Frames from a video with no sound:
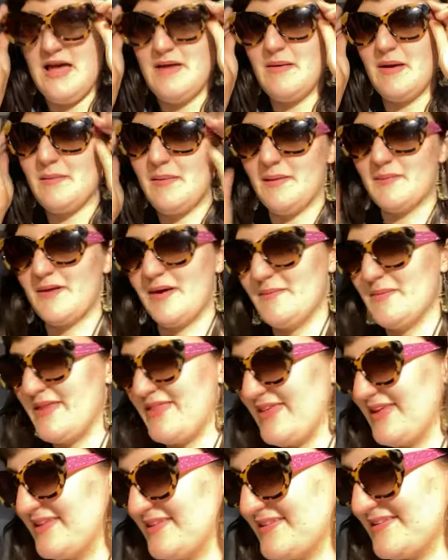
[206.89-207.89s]
My mom got me
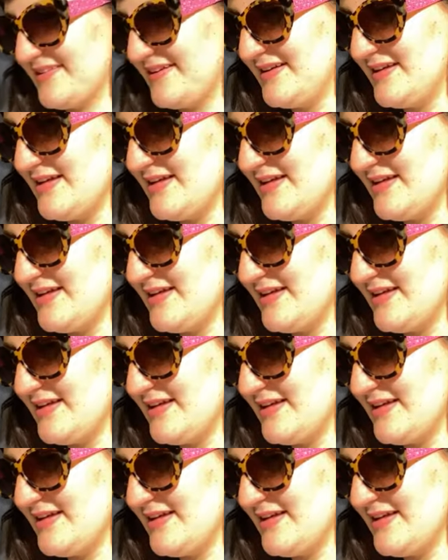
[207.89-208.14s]
these.